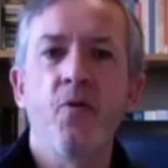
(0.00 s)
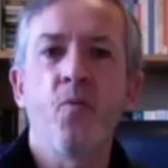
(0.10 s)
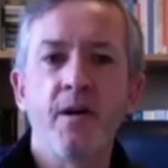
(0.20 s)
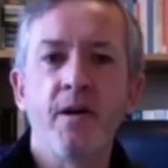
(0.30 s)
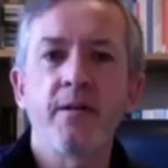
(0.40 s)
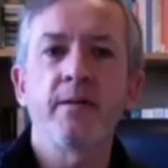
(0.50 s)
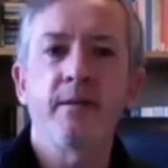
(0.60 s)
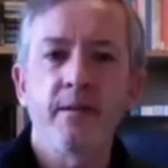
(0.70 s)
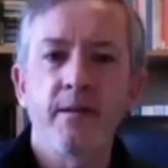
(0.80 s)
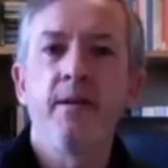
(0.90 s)
One,
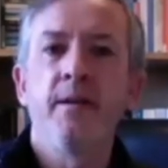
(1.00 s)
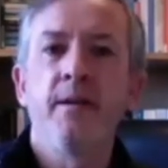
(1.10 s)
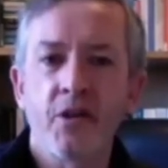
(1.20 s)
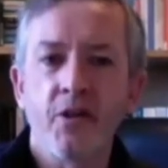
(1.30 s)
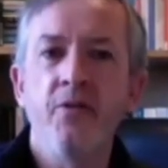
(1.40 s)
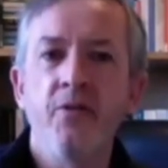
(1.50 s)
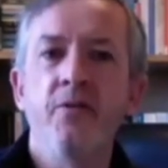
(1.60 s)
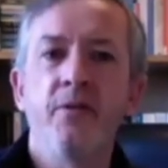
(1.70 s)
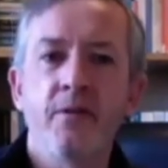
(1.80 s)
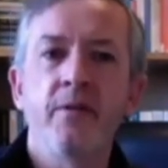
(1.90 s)

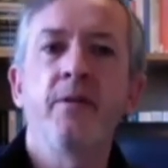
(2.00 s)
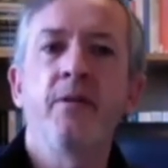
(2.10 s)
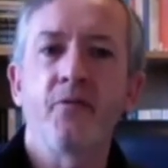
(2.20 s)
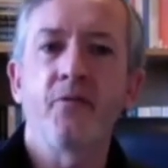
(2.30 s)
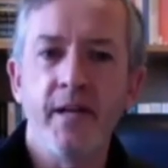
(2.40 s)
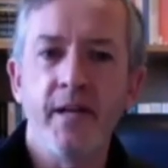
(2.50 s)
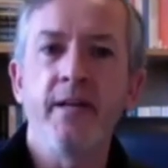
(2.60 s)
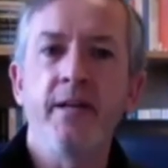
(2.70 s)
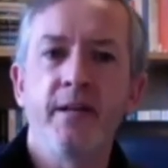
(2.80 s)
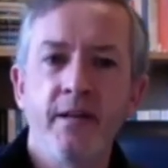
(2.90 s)
two, three,
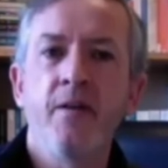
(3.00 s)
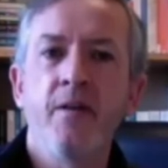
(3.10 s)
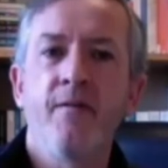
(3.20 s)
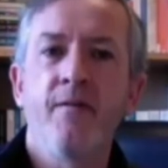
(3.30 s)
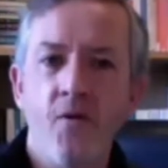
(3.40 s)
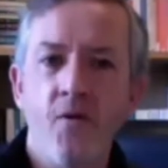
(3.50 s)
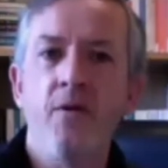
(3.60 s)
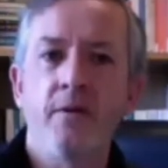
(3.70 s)
four.